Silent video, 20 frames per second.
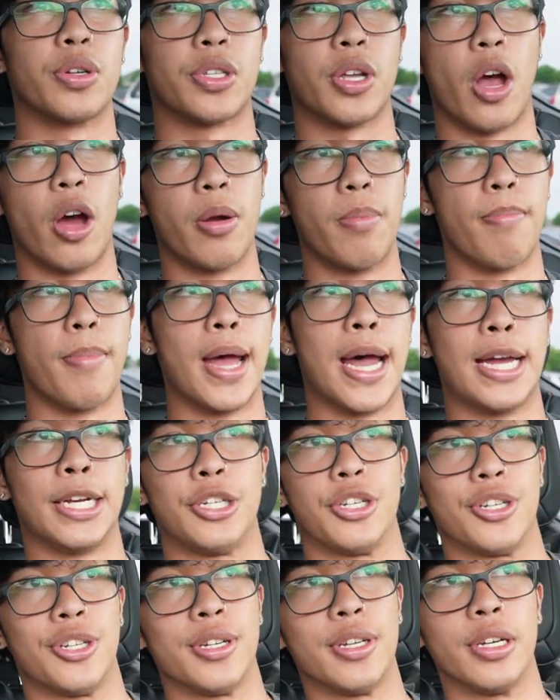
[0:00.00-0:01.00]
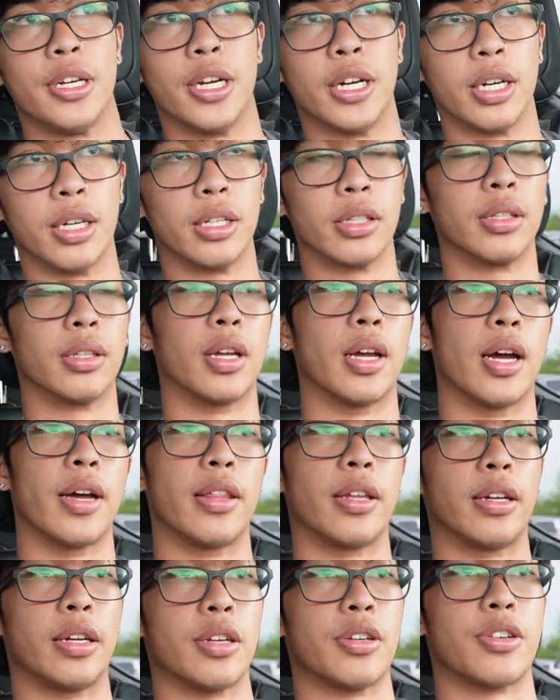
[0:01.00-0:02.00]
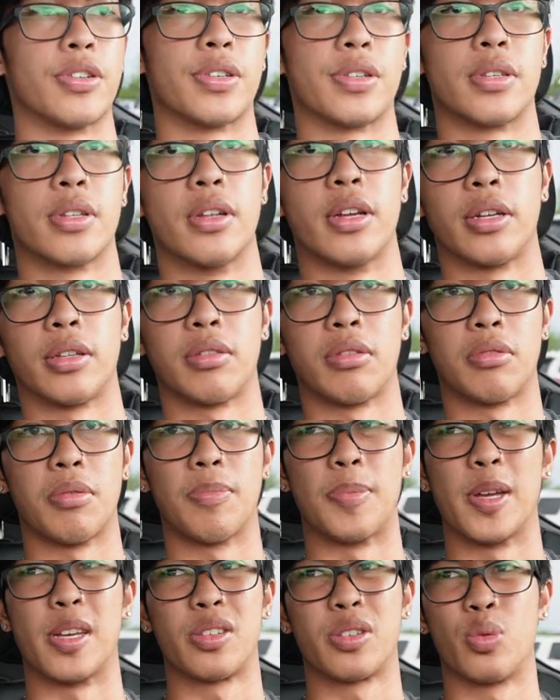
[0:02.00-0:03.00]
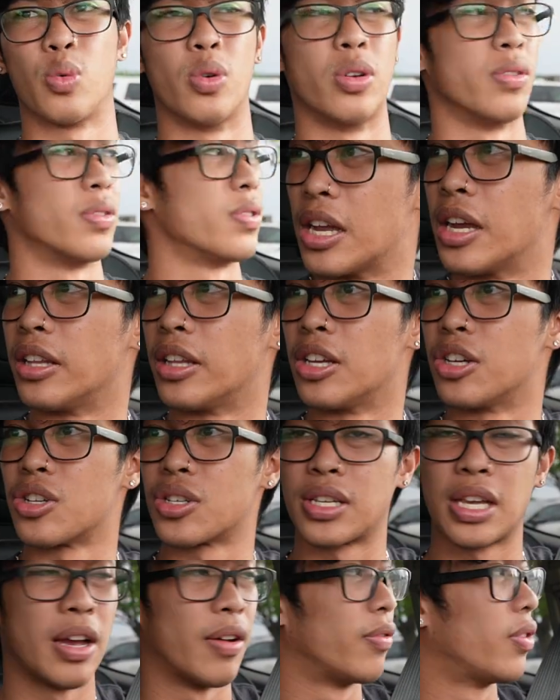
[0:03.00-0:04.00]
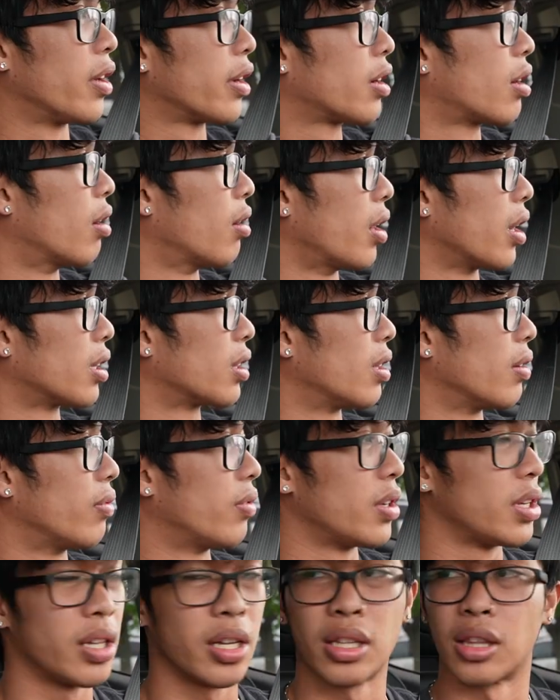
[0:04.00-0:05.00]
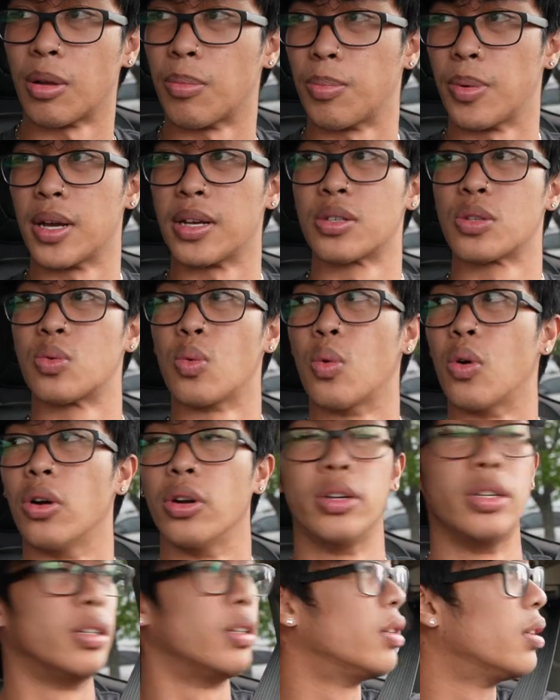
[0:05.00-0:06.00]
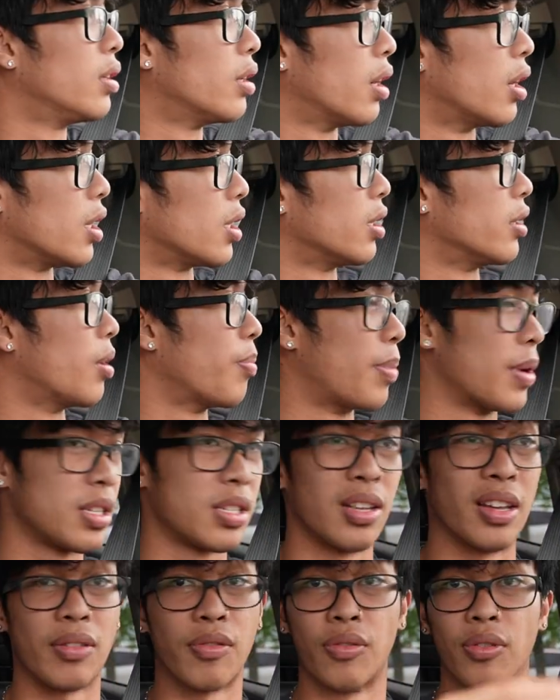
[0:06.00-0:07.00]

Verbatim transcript: is unmatched here. I think it's just like the best one. They, they just have like collectively like the best one, uh, the best like